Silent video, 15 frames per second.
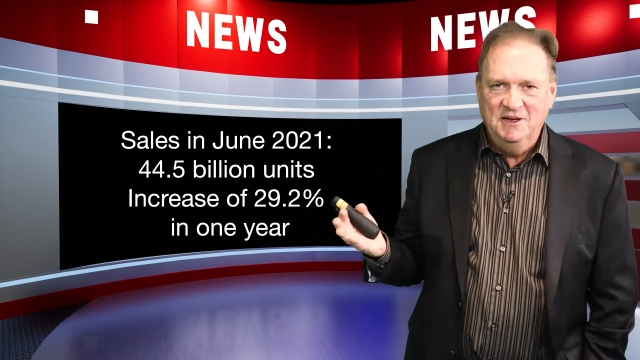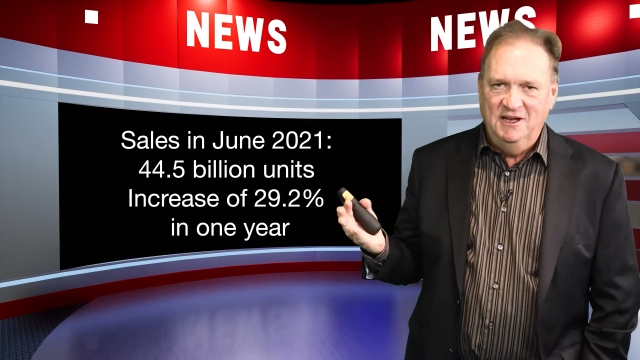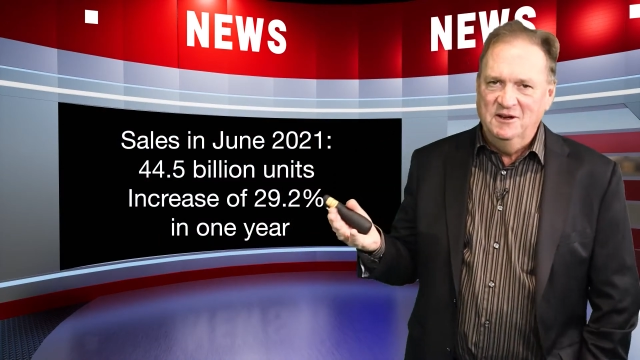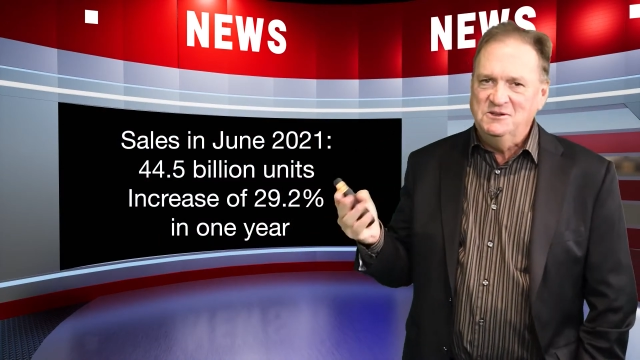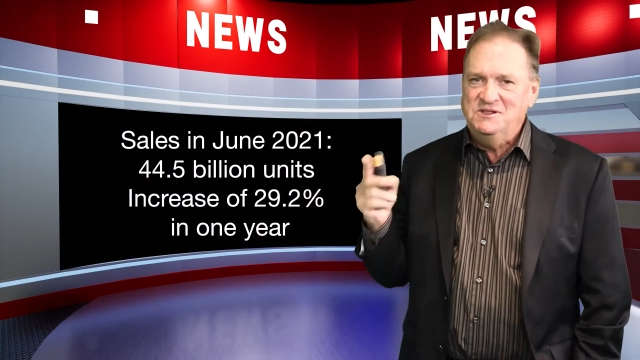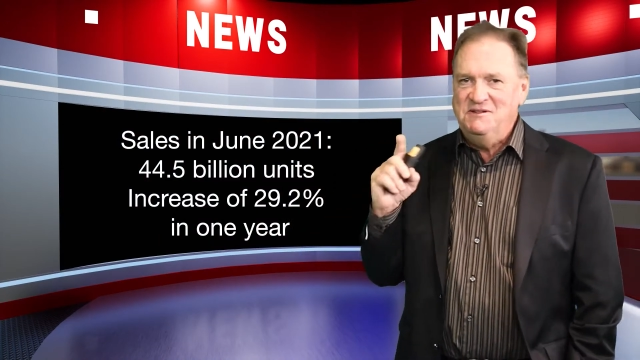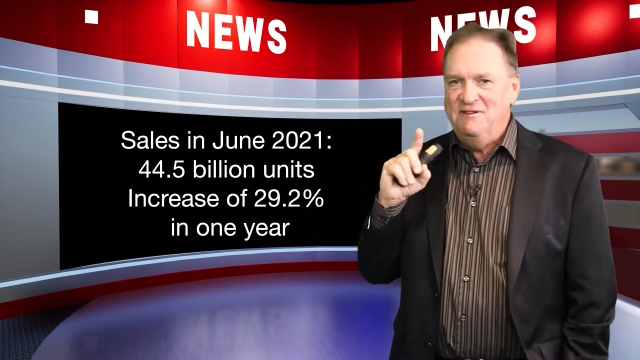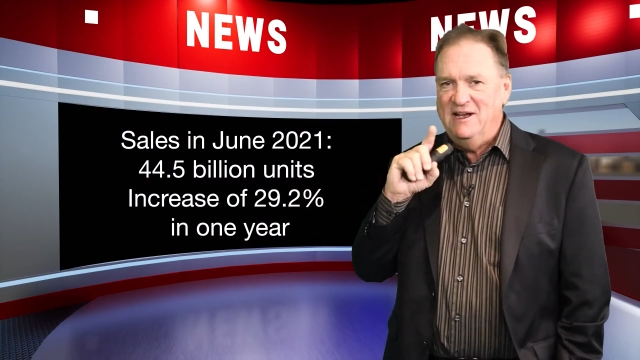
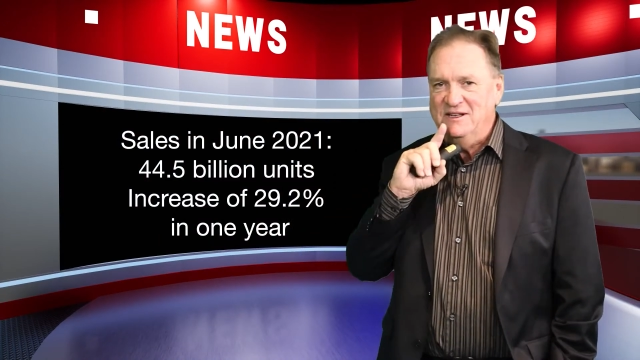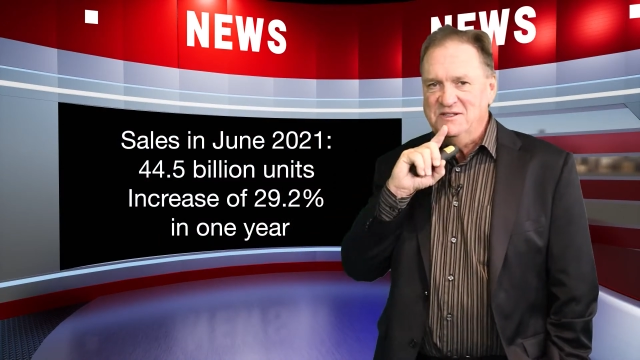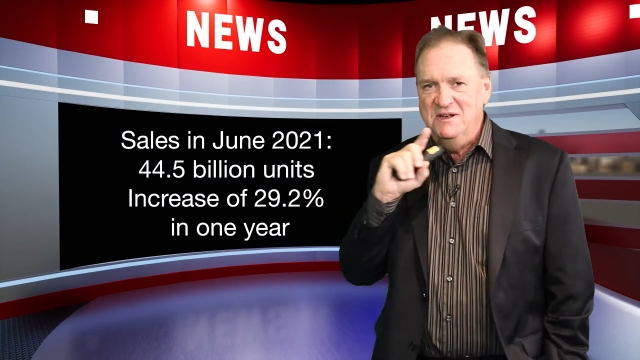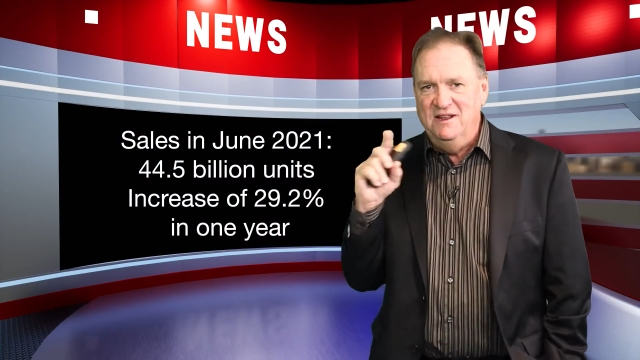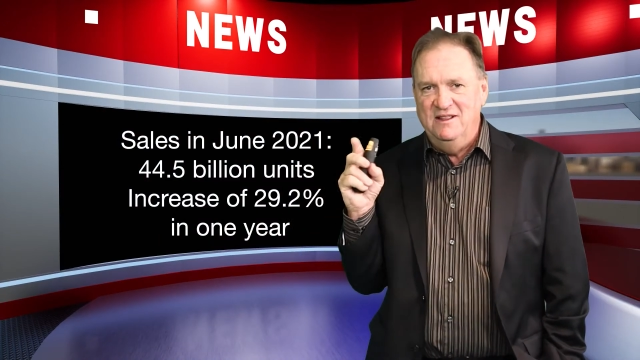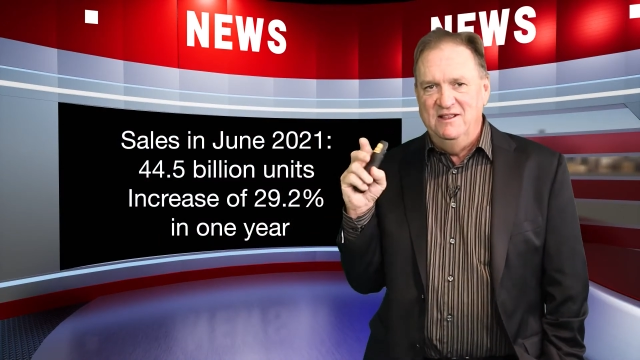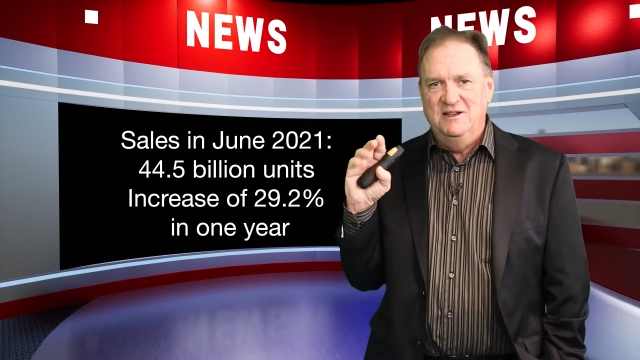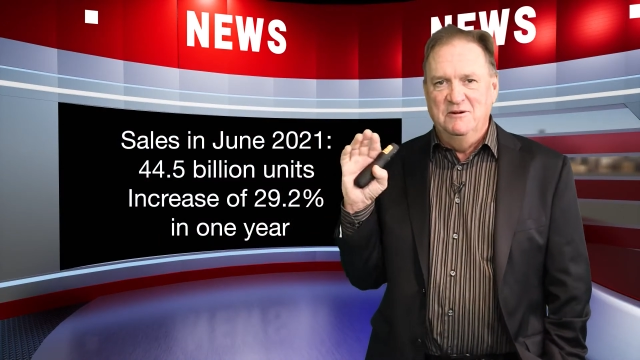here's the
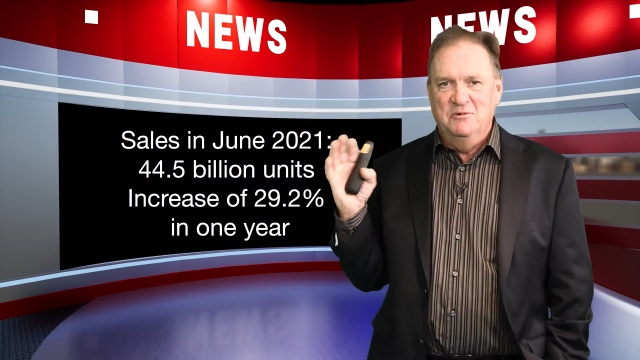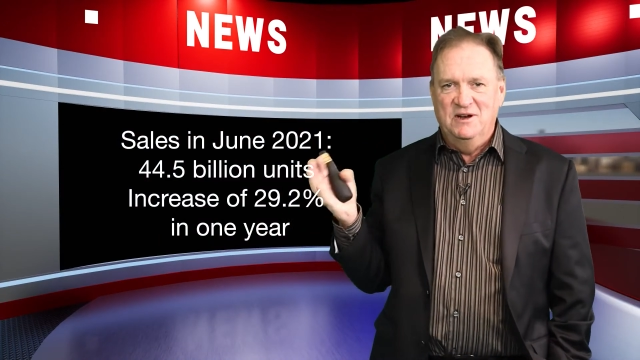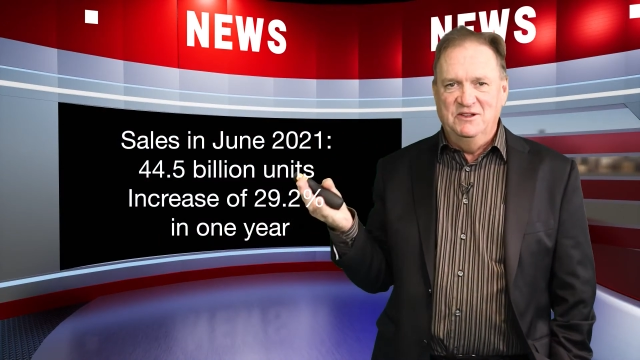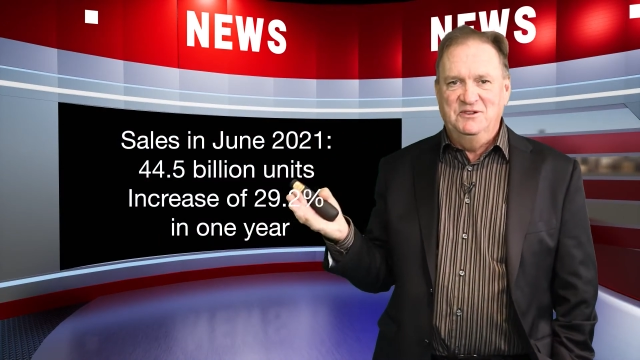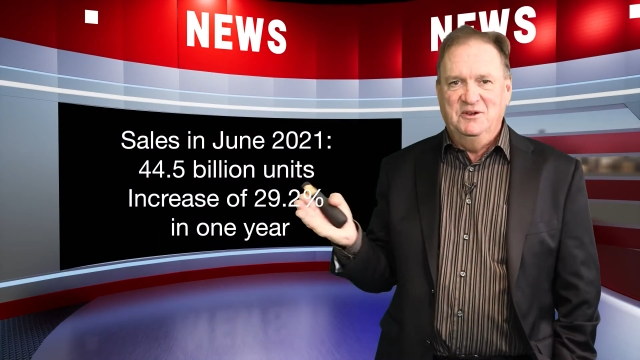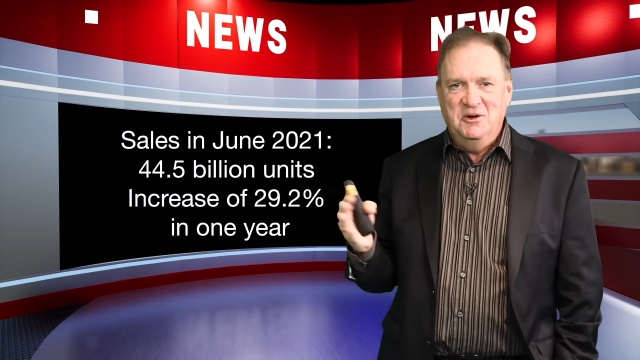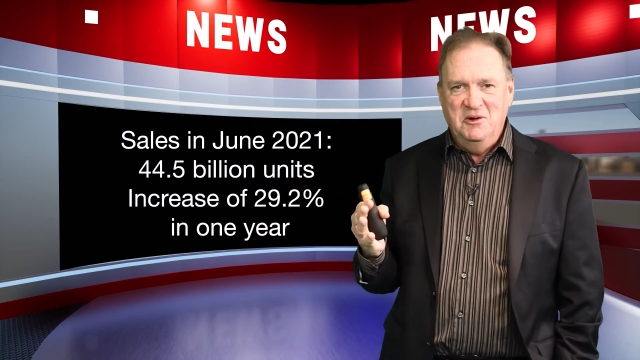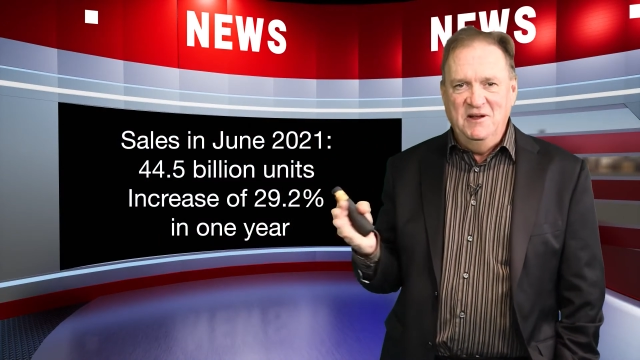fascinating thing, what
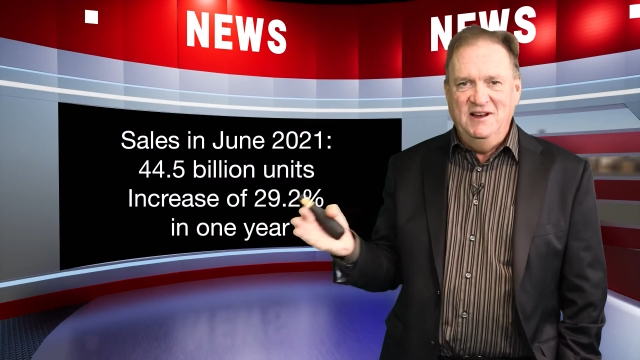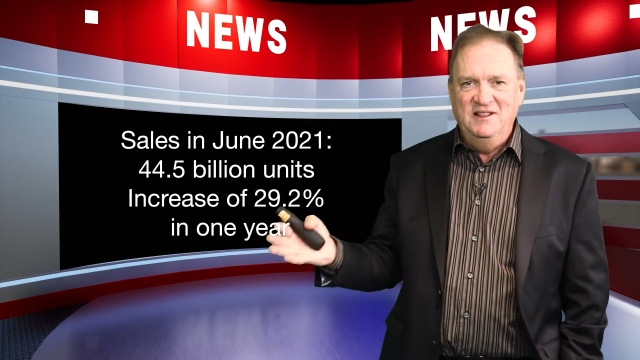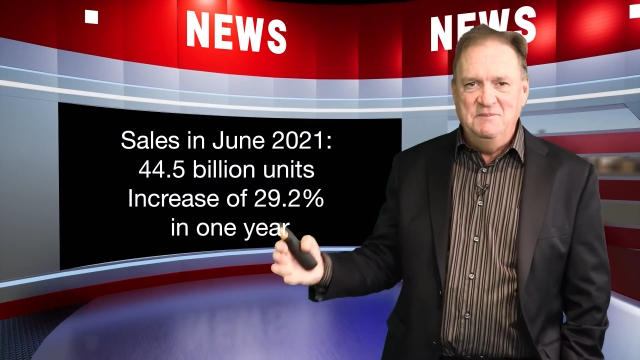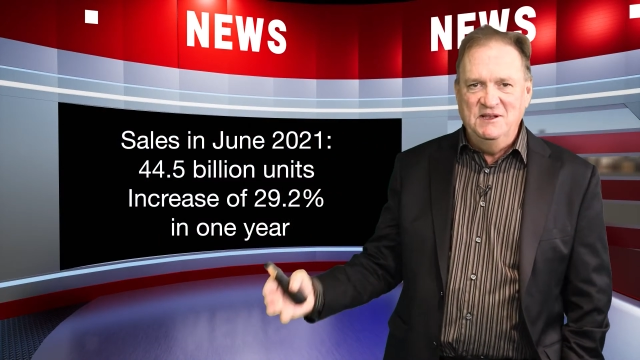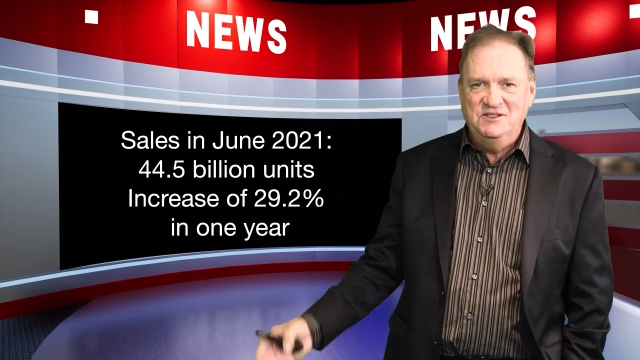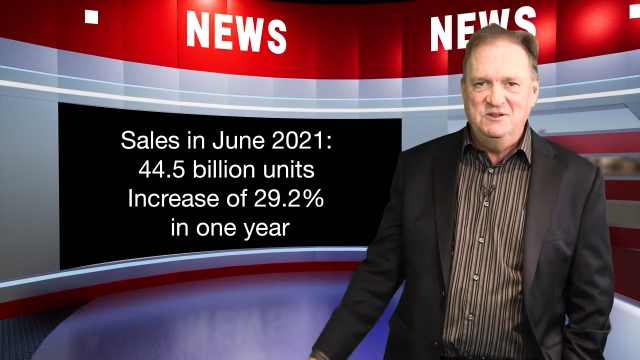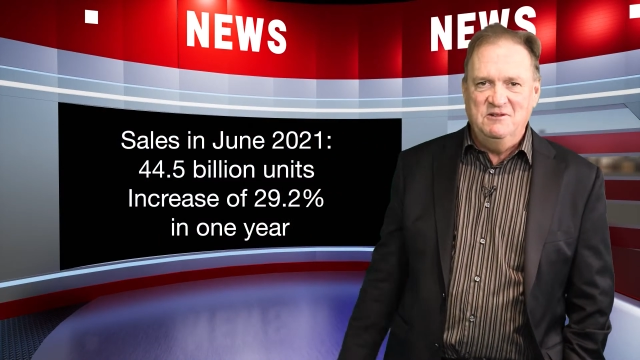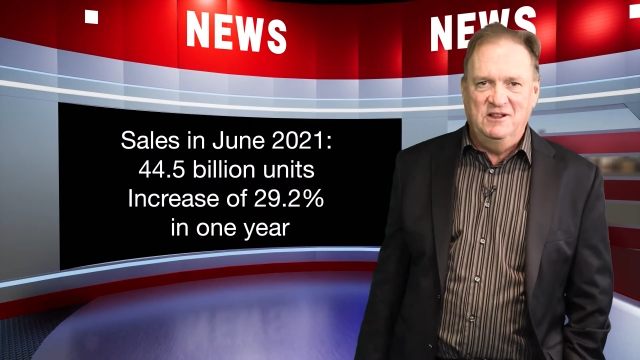is occurring in the
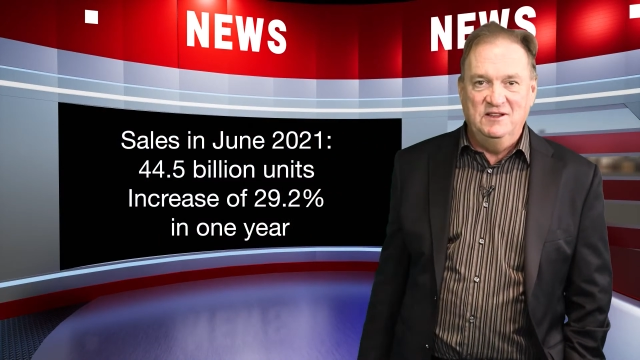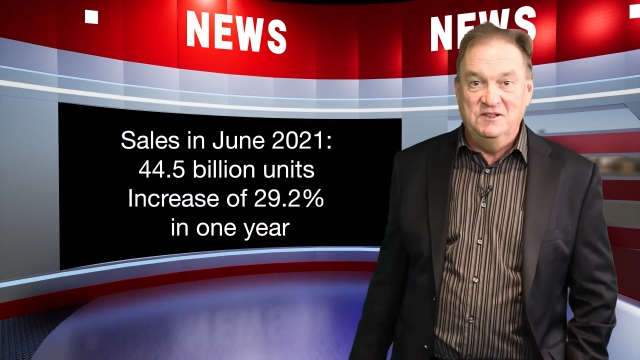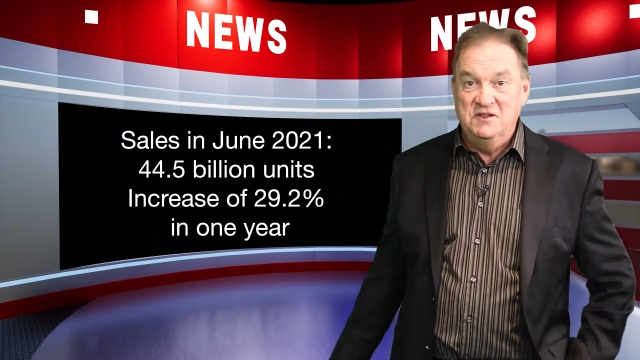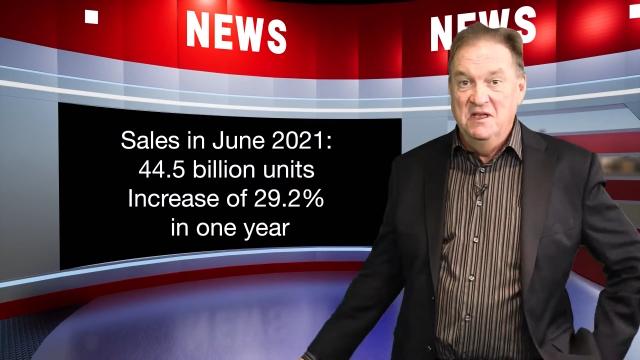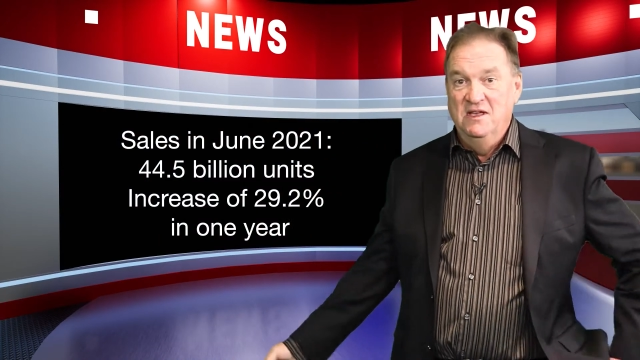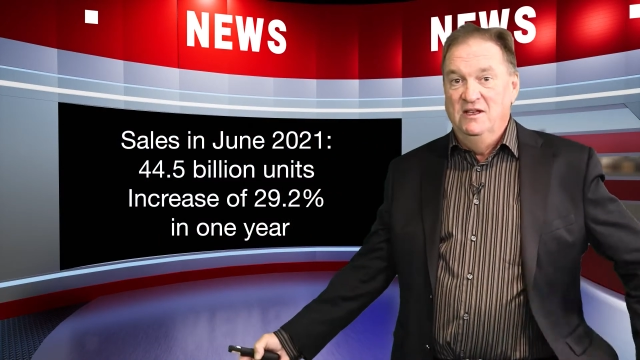midst of all this.